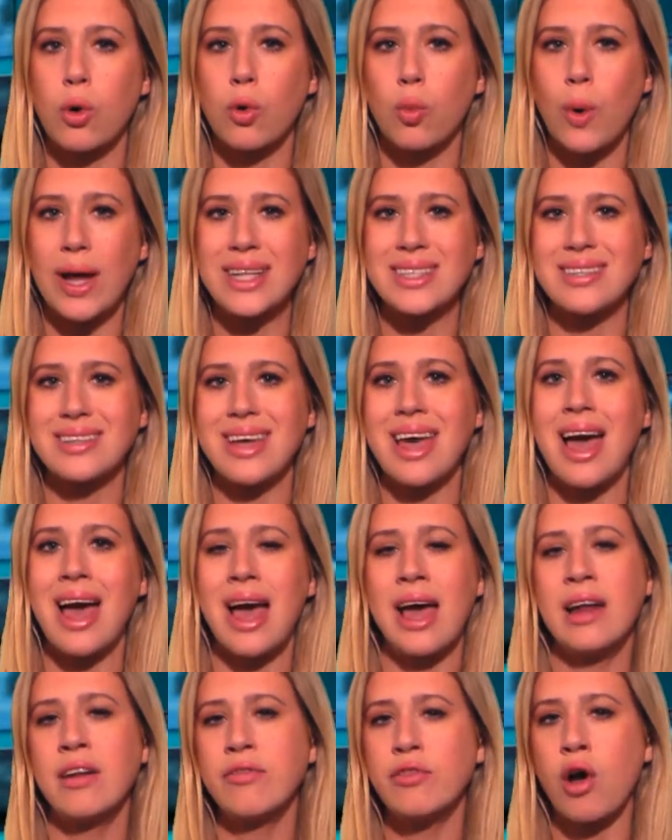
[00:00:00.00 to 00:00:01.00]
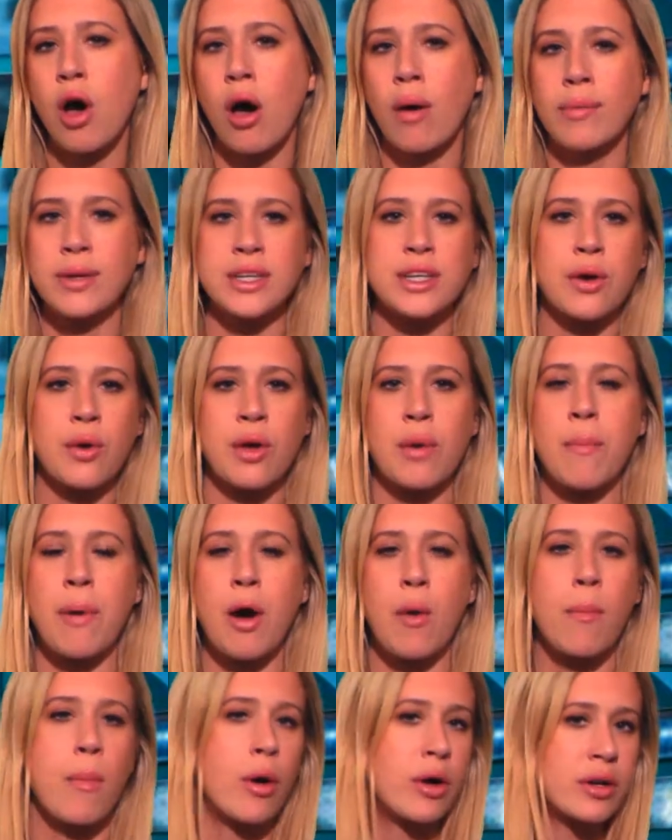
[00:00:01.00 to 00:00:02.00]
Wednesday ahead of commentary
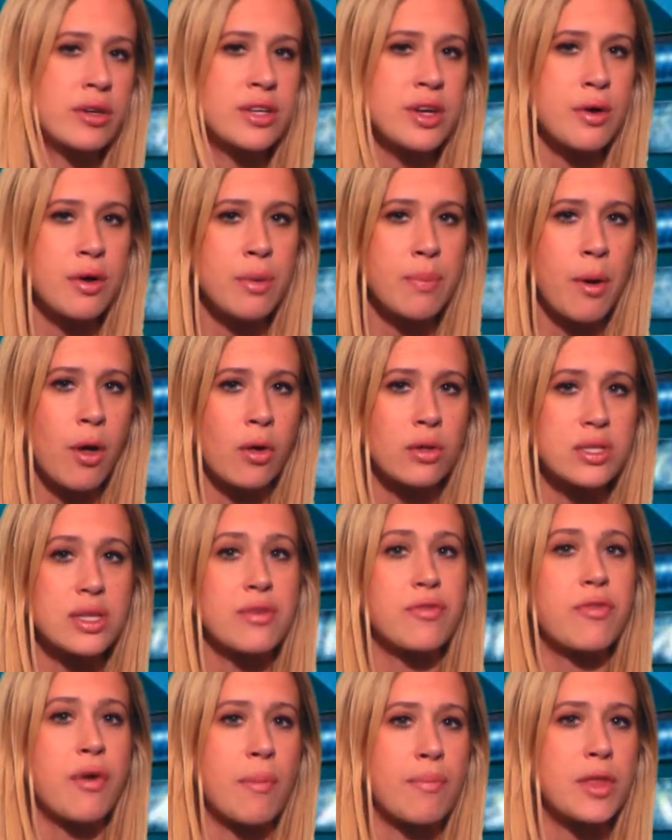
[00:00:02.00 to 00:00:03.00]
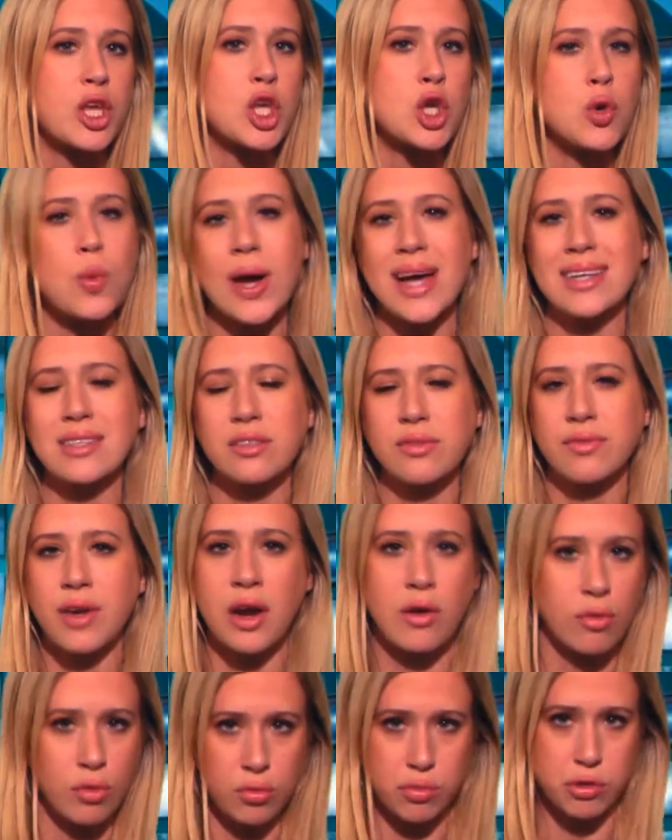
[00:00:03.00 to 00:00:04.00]
about monetary policy from the U.S.
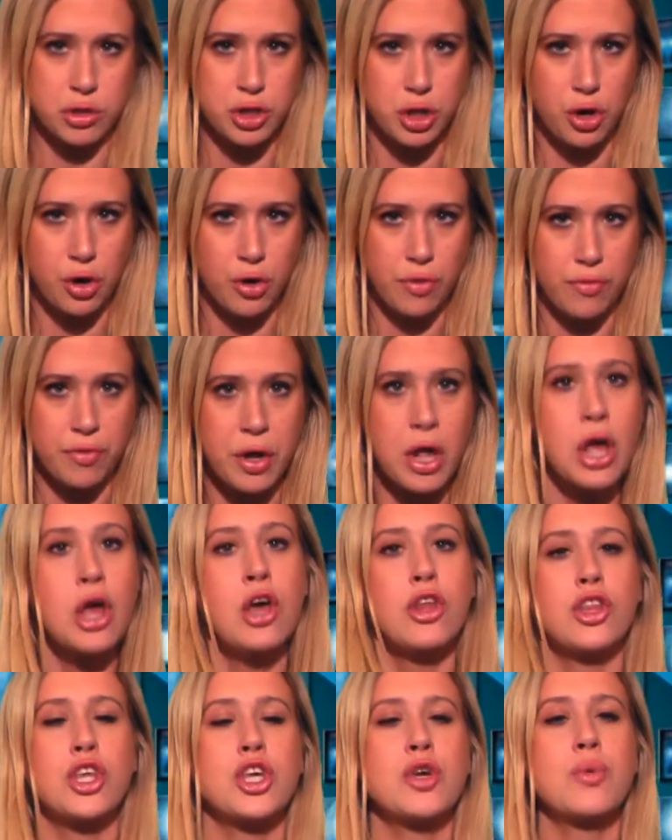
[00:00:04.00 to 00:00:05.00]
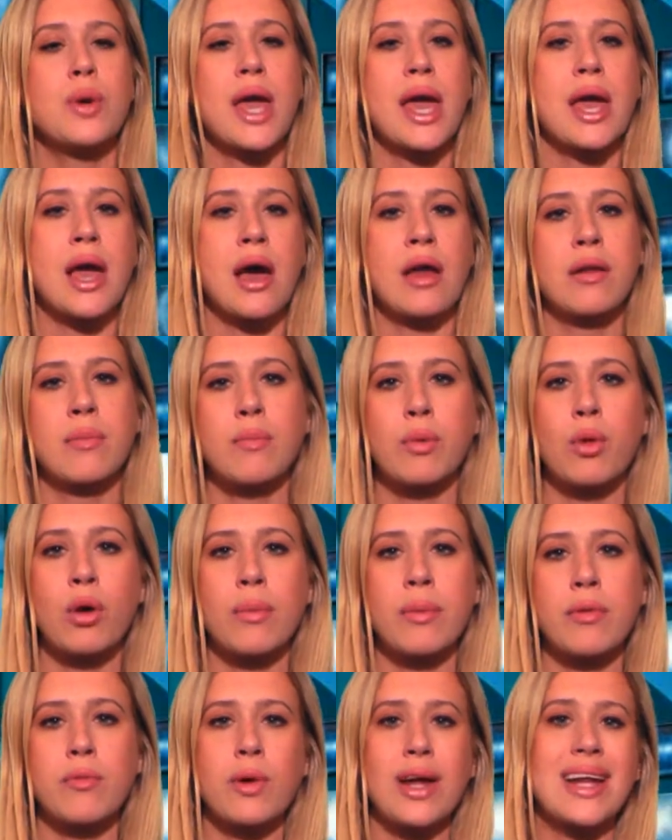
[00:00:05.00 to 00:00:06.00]
Federal Reserve. The UK
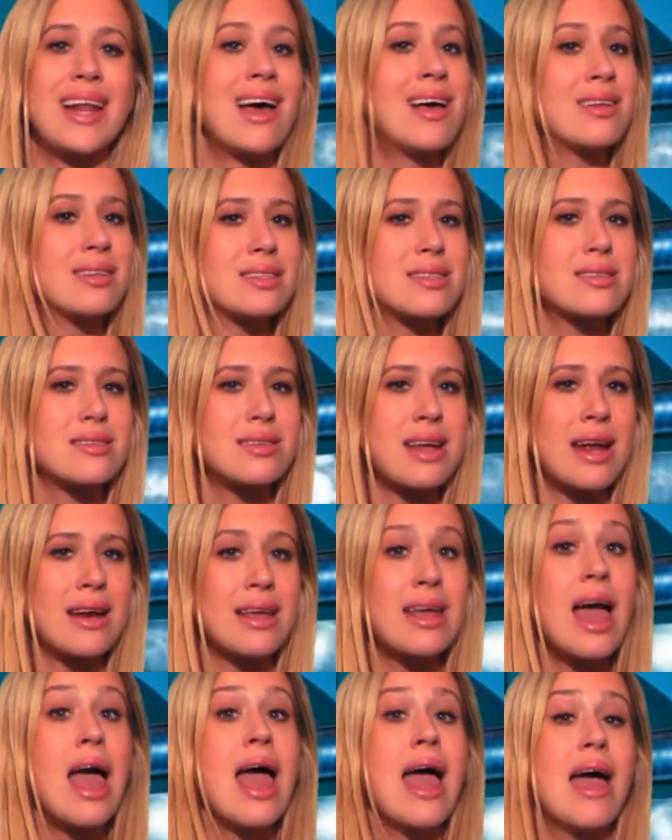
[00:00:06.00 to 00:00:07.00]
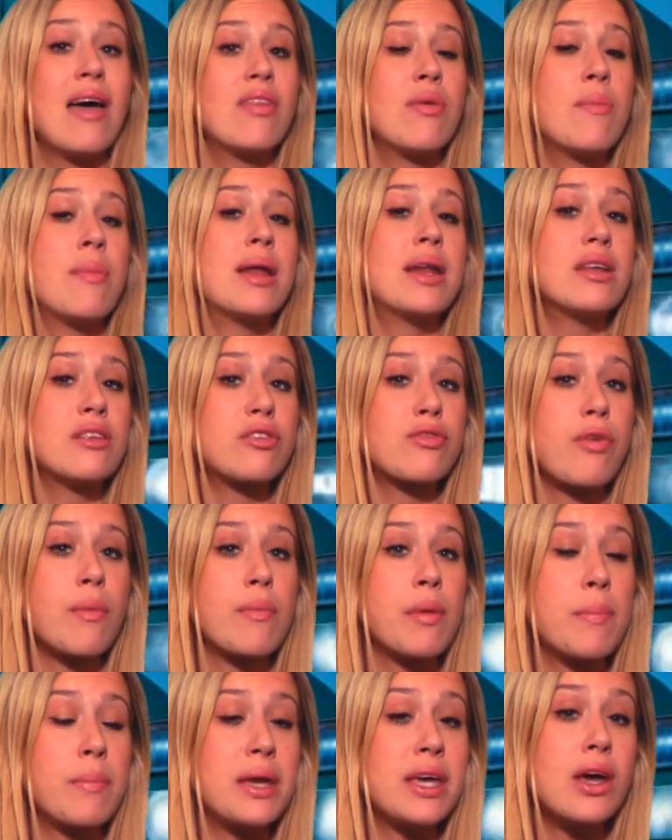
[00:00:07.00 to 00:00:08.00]
unemployment rate held steady, and the minutes from
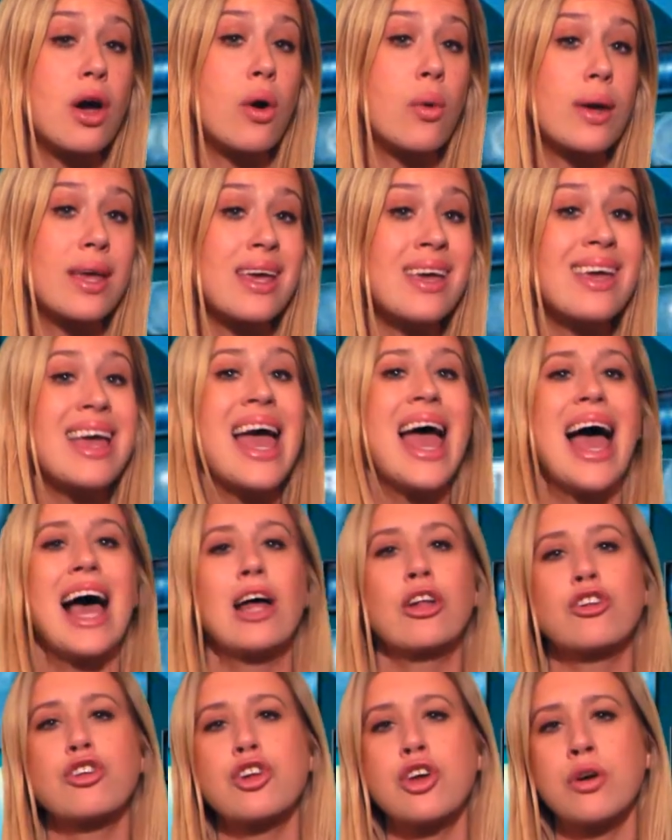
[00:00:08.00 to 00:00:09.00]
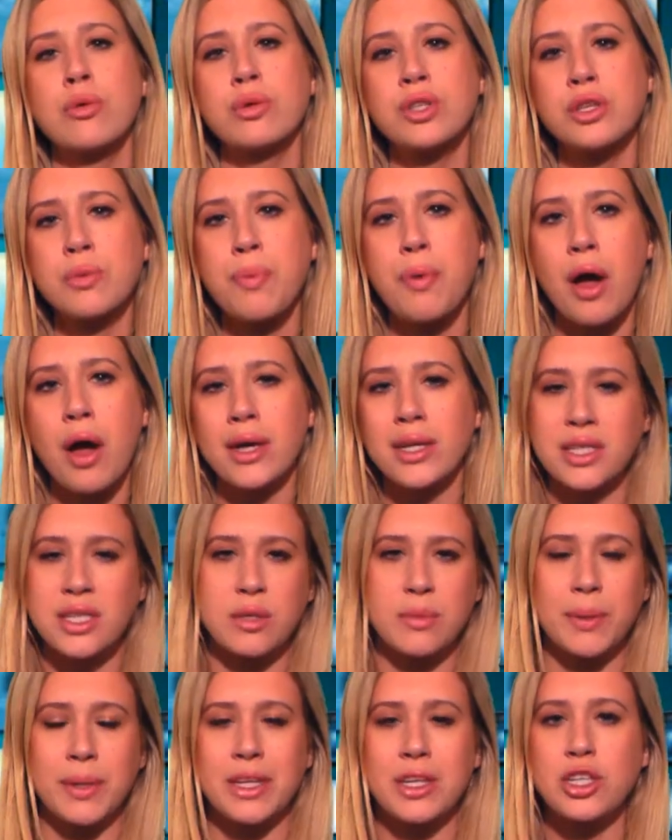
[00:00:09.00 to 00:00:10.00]
the BOE held no
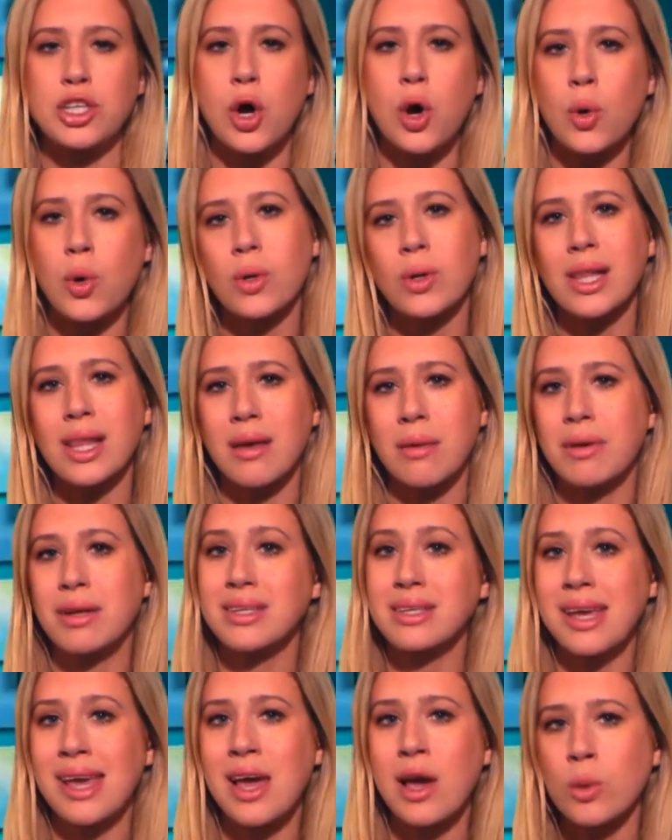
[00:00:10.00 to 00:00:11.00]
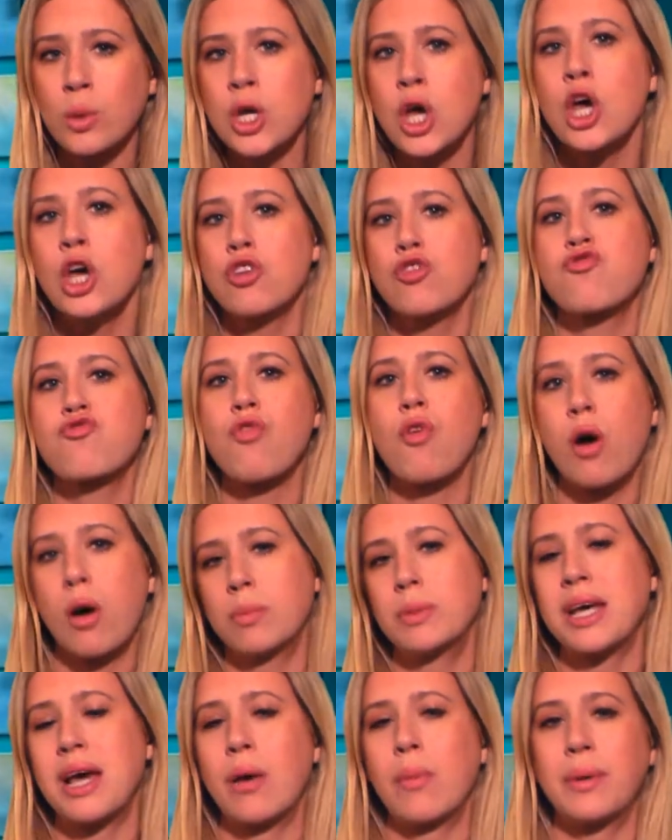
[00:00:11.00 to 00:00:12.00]
surprises, but the total claimant count
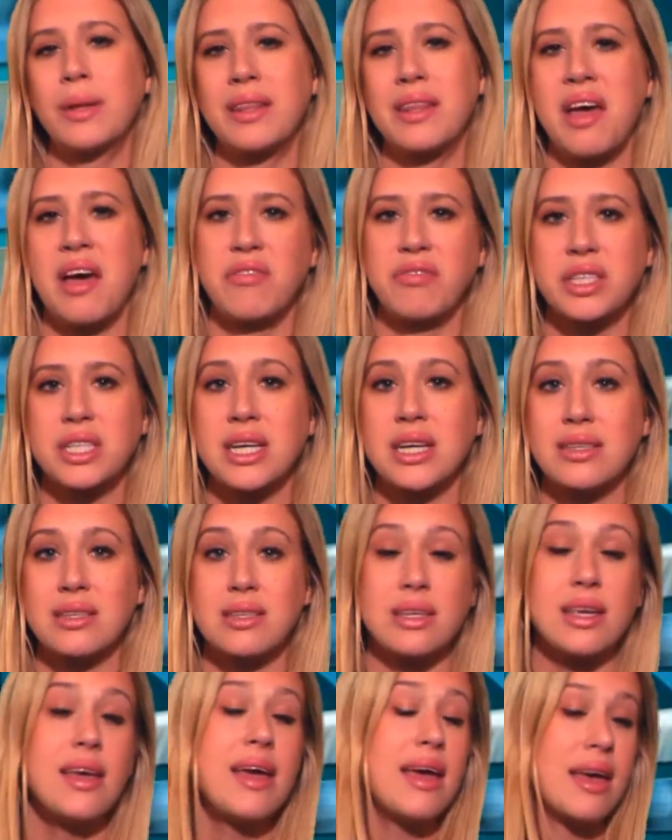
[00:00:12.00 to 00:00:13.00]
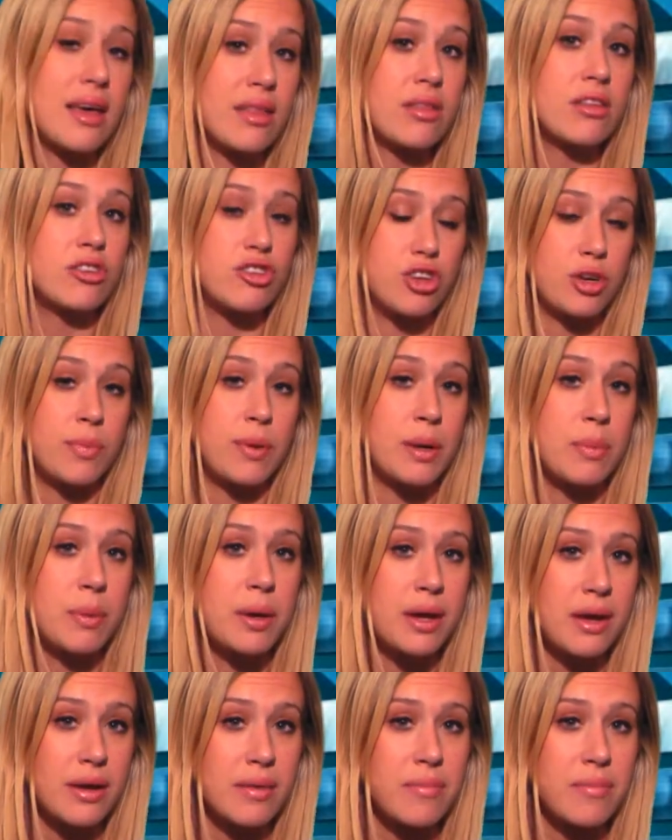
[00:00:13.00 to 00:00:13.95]
dropped, helping the FTSE and the GBP.